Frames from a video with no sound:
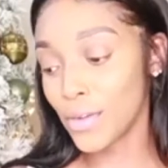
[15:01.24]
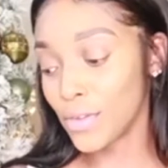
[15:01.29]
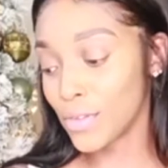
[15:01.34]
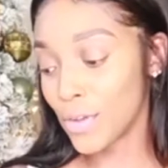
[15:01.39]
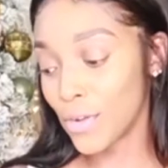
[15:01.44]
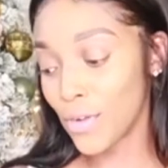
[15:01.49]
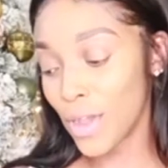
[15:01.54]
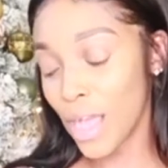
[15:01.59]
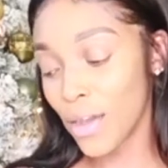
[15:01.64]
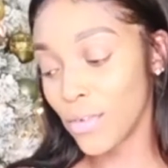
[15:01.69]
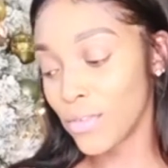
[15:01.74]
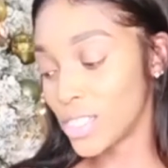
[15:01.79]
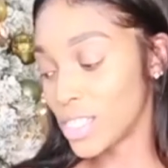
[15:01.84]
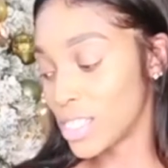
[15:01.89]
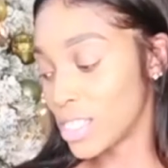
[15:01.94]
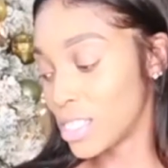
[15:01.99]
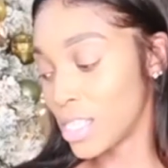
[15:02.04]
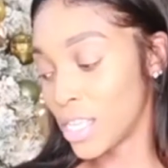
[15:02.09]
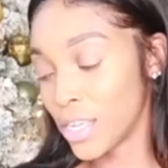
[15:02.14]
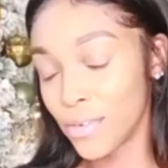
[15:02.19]
know, I was
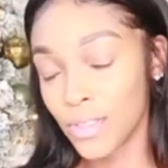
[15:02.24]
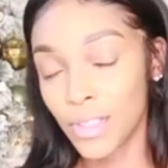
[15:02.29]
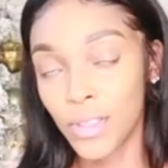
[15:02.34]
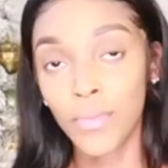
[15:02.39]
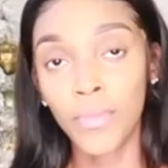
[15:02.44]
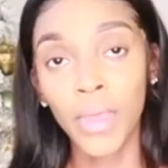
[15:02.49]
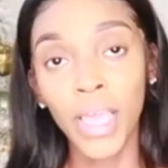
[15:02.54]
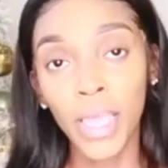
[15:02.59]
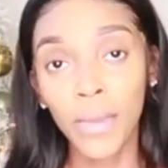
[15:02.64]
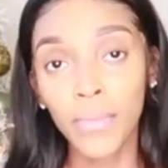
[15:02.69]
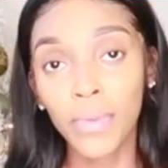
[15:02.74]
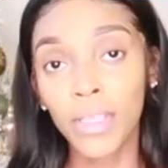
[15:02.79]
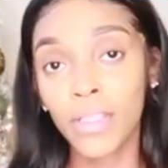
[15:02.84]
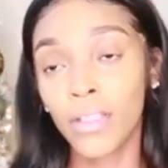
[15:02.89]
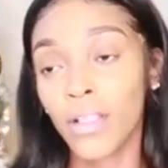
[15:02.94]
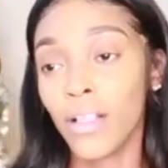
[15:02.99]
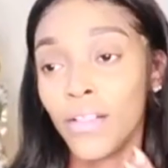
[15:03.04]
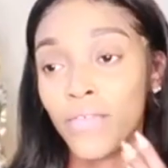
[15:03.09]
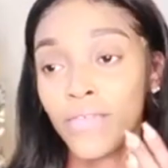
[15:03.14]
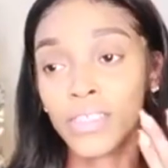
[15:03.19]
just here with the baby, and
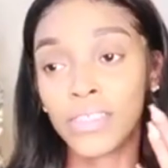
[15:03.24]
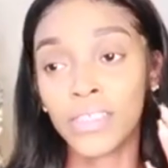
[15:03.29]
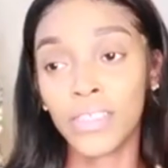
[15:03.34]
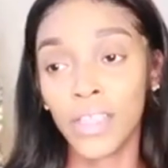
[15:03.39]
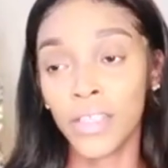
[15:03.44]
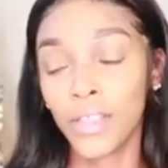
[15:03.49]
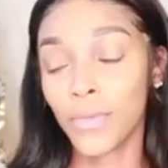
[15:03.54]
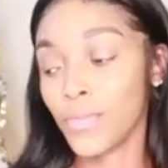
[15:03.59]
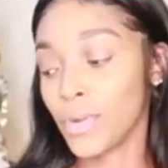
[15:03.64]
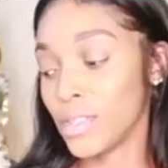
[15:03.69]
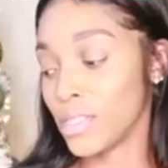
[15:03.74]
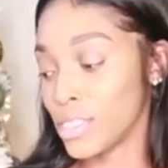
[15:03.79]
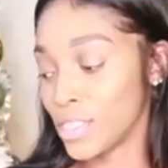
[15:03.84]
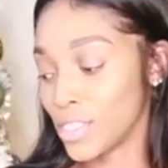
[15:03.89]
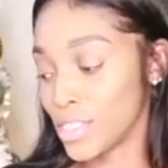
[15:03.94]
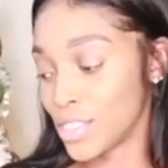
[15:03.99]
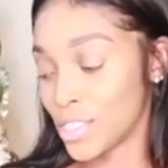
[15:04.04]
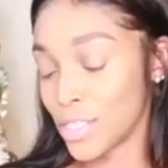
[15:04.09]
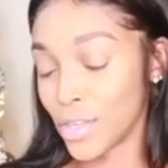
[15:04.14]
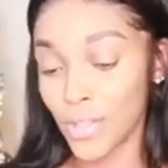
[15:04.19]
all of a sudden the police
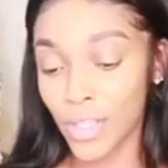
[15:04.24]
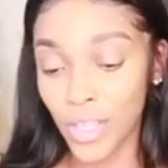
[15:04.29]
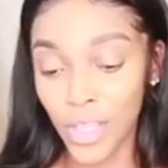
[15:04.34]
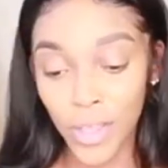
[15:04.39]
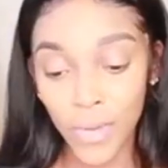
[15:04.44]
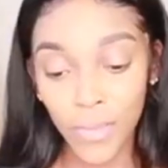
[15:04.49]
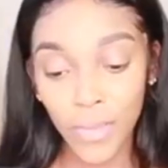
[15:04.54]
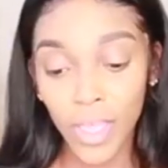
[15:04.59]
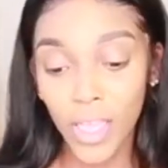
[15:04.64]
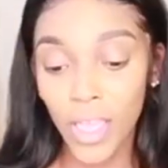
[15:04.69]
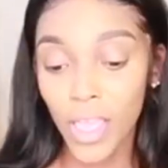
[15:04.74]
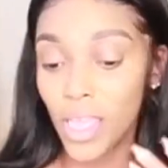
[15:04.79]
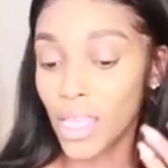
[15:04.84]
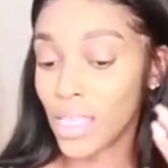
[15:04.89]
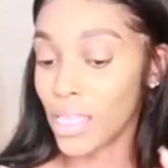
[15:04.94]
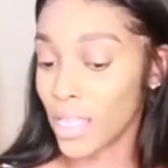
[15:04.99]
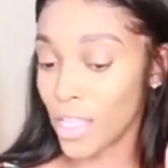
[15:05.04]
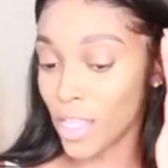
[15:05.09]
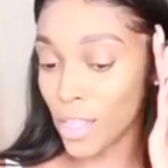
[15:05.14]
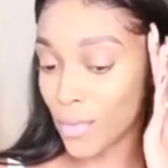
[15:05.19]
showed up
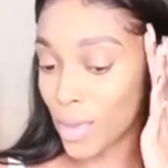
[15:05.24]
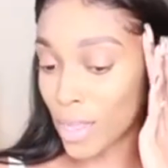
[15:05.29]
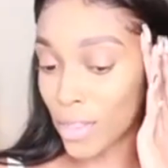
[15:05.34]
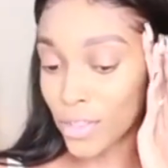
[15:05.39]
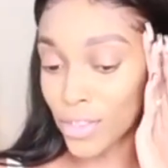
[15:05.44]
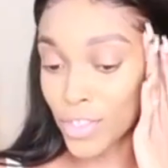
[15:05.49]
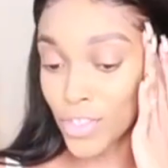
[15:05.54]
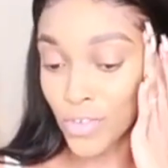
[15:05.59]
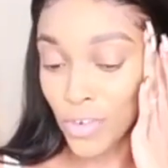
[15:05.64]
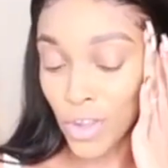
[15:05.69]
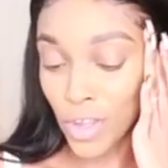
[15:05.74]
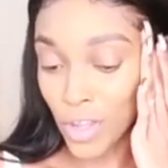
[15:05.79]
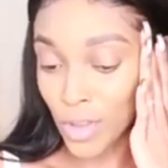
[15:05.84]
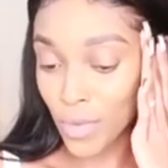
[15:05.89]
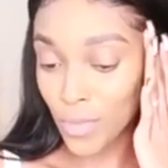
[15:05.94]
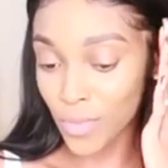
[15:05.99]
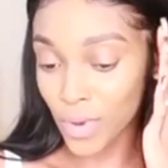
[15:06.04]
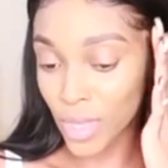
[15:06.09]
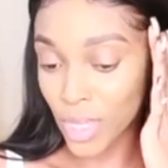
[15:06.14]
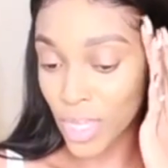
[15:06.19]
yelling about a drug
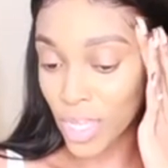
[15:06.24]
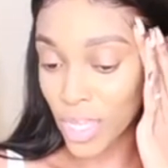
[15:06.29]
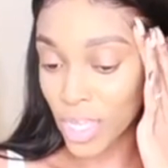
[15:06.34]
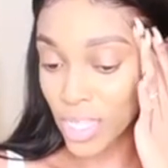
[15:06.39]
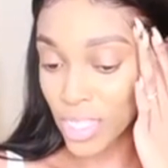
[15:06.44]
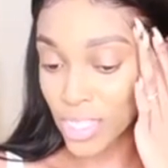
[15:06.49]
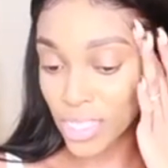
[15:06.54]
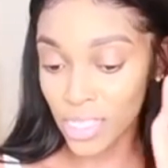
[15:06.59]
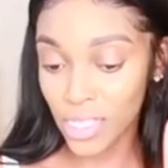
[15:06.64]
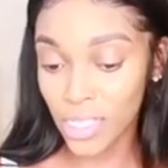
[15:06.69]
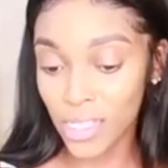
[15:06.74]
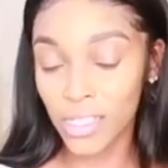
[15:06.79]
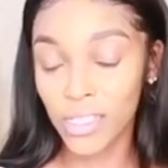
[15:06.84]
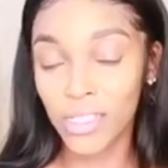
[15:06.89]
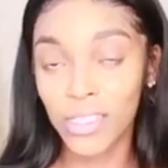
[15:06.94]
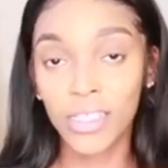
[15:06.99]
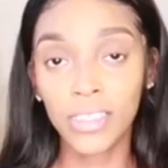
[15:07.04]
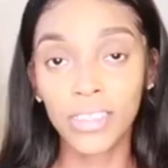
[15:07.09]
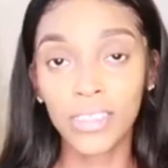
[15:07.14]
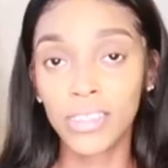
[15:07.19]
bust and
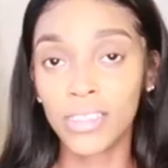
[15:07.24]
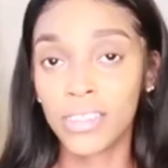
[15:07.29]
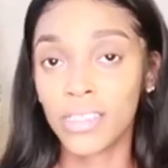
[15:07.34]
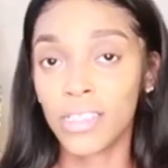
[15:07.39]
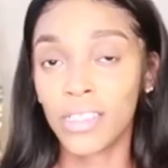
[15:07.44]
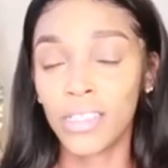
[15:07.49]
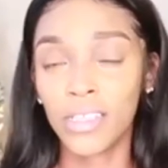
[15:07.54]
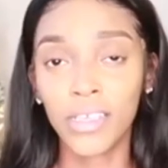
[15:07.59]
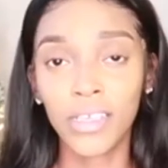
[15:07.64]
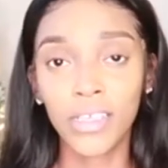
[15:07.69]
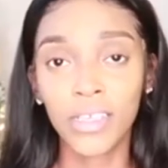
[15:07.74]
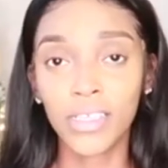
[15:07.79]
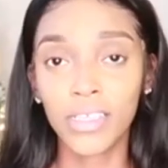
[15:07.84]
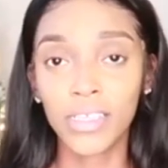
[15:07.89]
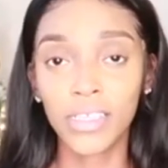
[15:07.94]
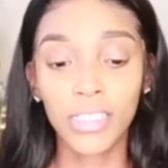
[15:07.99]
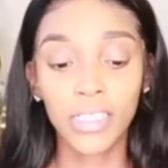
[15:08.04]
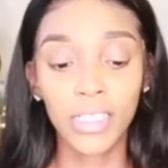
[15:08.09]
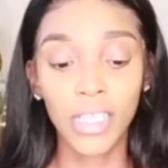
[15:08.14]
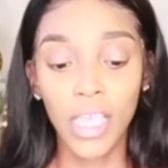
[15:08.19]
this and
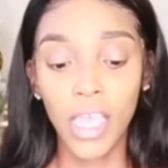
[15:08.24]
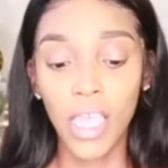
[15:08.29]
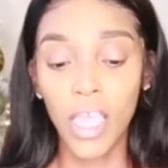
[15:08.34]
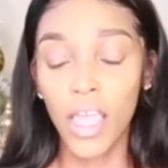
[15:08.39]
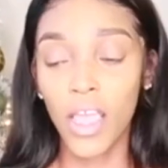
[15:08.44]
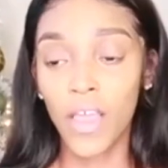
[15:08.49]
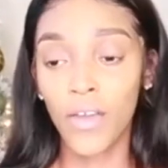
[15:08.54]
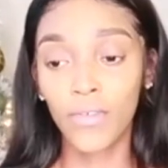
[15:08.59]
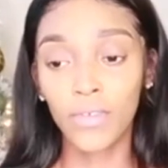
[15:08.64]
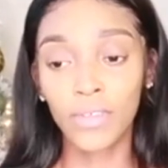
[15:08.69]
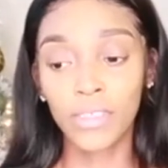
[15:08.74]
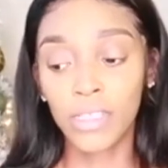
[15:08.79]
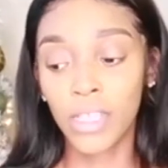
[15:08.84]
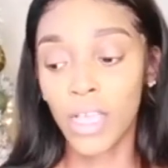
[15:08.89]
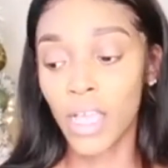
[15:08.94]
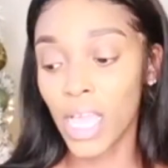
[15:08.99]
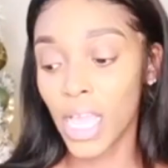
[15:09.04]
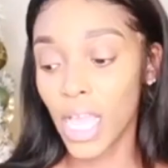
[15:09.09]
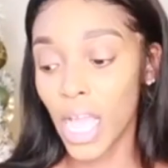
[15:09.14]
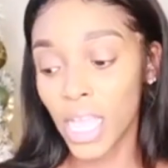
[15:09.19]
this. I was
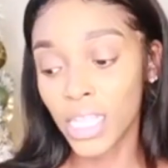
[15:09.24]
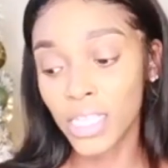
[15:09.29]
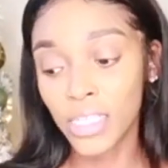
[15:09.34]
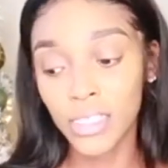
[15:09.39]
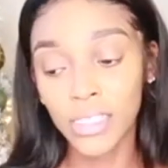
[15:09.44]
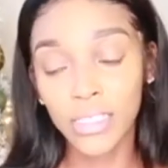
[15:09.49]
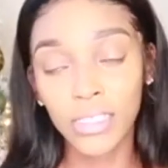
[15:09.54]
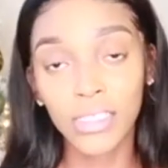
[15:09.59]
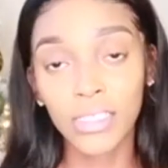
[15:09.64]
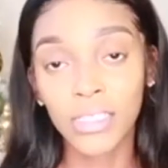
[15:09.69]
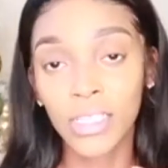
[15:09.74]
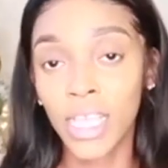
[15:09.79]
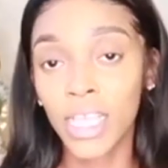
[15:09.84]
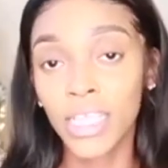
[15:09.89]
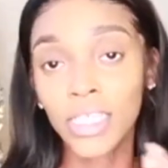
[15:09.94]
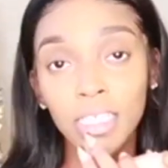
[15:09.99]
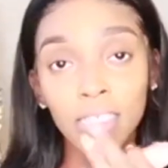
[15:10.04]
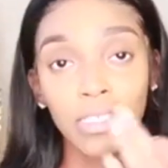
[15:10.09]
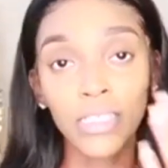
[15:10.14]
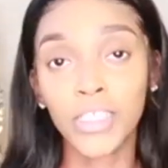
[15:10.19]
like, they
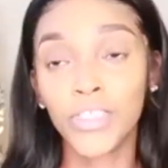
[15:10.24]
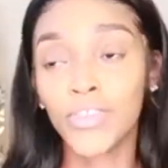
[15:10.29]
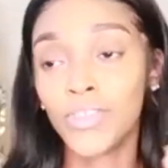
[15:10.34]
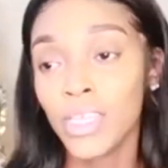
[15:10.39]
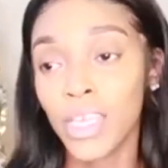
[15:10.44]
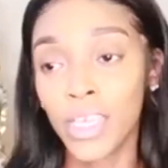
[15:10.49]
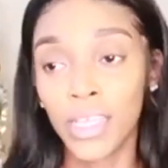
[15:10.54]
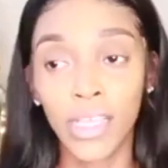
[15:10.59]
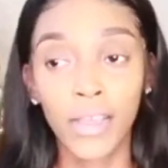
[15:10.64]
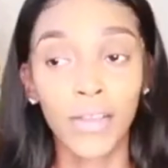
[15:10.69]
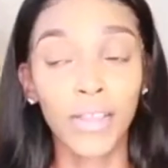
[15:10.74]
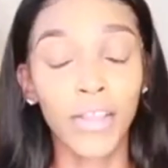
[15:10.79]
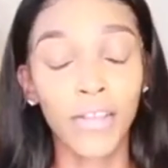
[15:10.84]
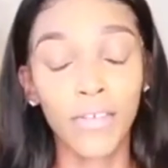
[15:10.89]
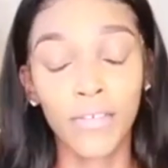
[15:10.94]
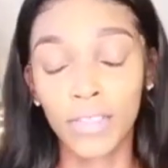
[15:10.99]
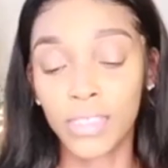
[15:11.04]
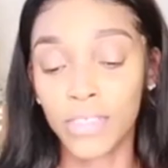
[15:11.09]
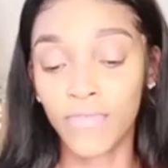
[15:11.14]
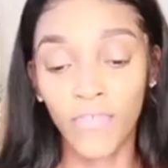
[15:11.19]
just need you to get down here
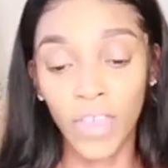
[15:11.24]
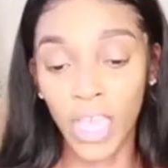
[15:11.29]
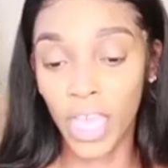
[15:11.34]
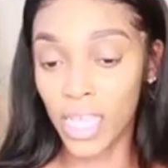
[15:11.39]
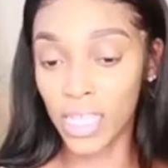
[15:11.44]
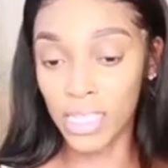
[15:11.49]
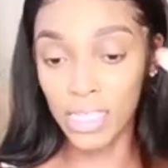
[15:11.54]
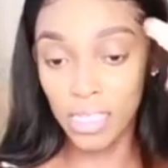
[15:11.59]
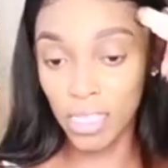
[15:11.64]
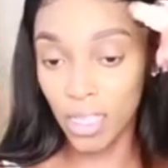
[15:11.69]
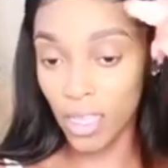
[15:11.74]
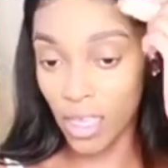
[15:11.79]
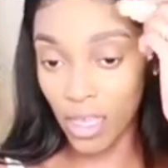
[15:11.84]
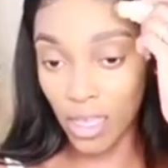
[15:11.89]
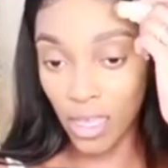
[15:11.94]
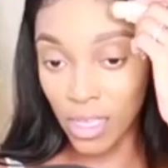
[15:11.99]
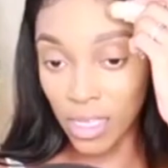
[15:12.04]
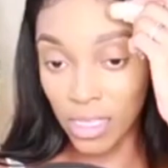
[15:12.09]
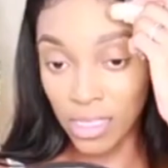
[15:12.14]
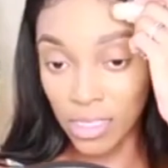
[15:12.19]
fast, like,
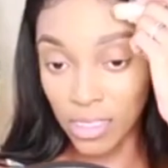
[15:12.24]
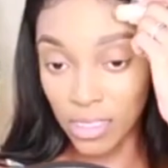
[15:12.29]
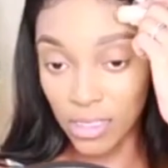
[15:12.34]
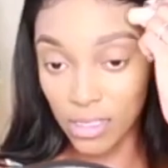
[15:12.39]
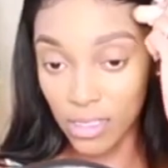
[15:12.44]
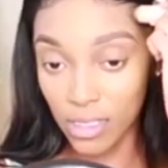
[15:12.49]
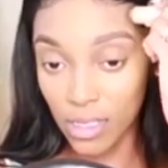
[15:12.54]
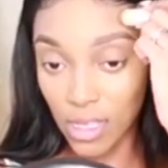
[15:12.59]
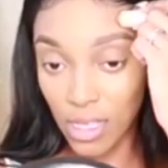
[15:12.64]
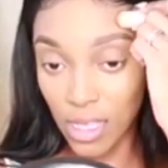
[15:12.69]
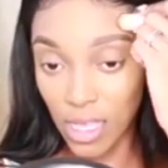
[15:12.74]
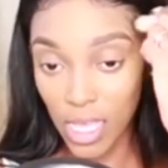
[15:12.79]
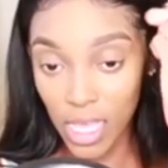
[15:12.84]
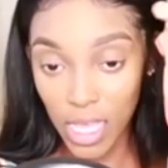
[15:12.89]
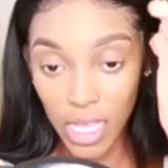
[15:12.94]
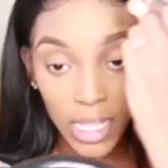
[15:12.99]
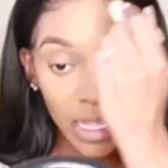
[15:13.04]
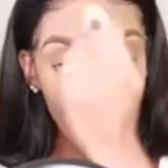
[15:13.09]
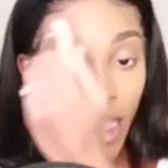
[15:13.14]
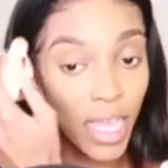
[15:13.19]
because
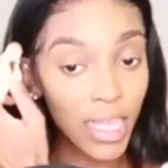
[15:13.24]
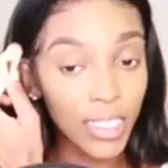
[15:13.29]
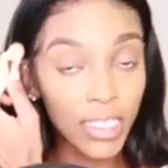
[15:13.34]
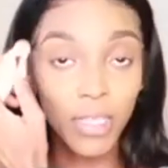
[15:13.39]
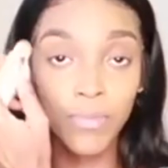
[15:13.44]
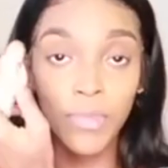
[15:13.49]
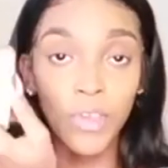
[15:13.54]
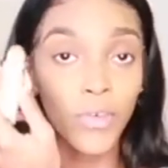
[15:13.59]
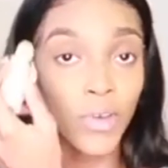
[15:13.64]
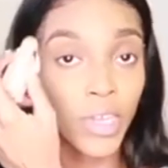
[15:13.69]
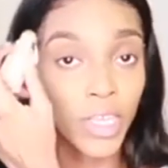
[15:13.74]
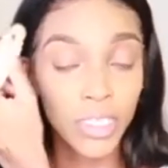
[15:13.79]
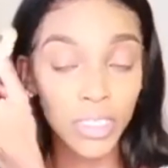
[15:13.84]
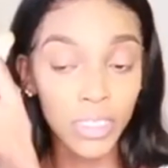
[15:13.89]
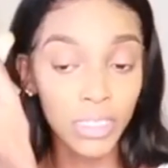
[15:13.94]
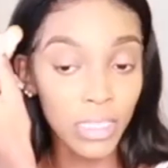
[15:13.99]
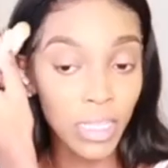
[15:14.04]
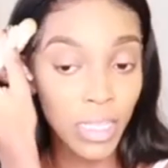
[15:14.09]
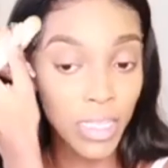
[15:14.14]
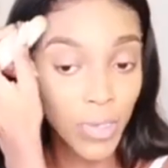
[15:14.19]
they're asking me questions
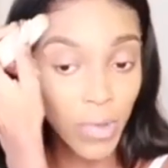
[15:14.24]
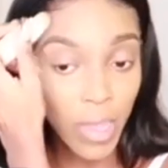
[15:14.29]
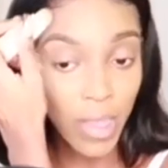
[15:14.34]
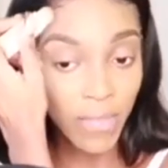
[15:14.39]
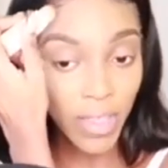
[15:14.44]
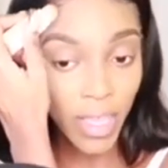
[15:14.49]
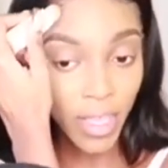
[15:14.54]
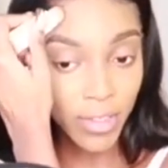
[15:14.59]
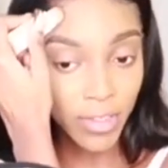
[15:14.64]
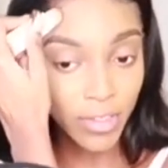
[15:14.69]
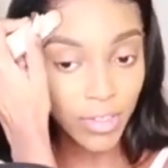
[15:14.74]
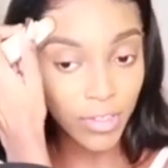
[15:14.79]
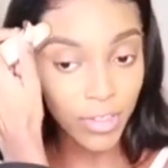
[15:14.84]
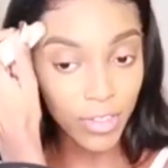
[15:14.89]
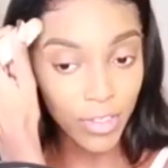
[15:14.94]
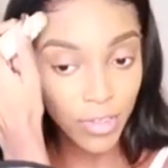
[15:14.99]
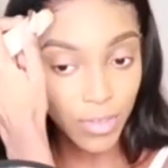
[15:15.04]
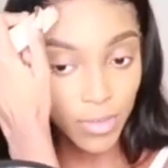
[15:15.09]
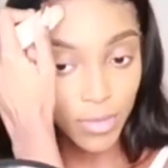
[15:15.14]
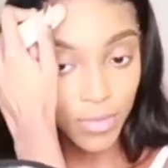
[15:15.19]
that I don't have the answer
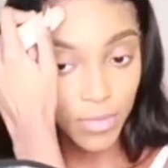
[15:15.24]
to.